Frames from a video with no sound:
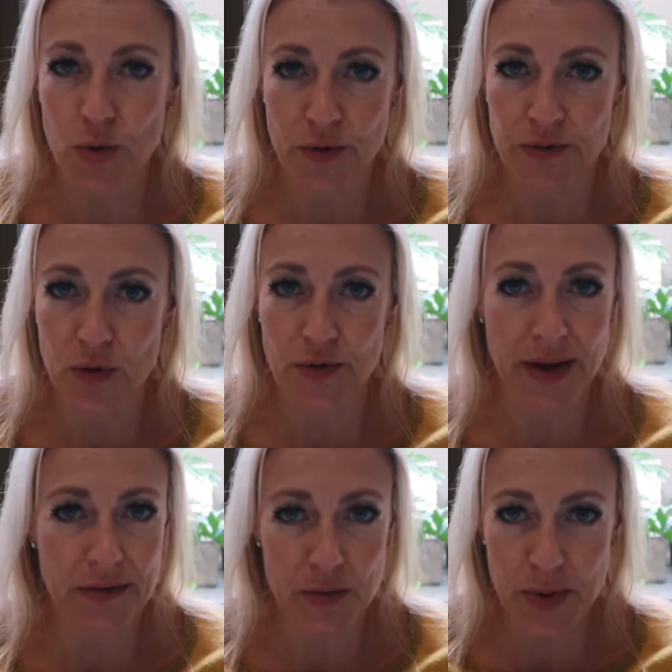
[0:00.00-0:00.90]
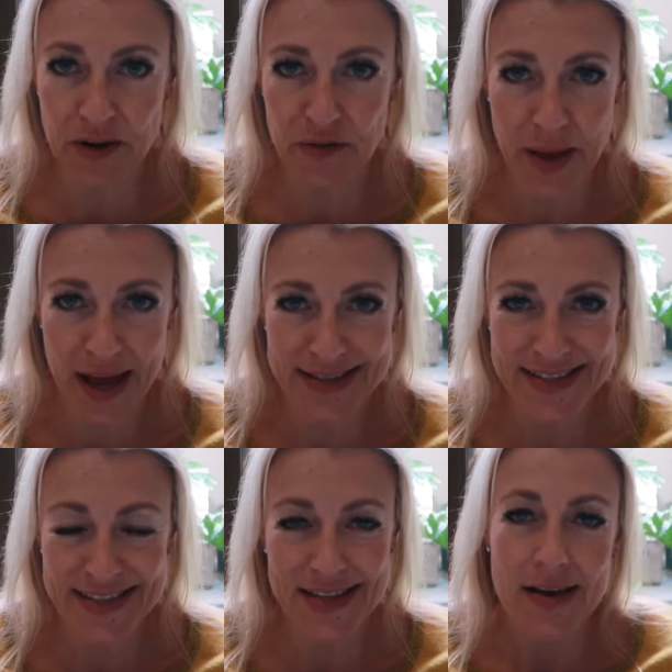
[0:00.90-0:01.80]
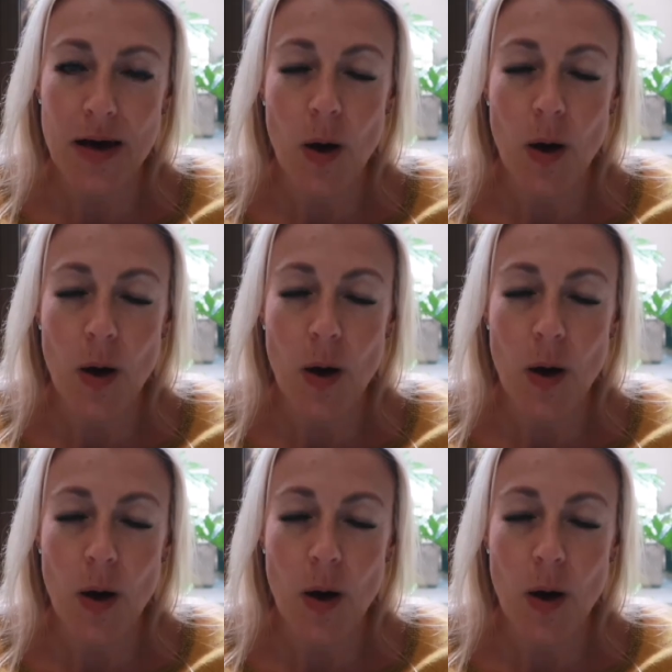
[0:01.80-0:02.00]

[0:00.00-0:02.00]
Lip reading: off your favorite pair of pants,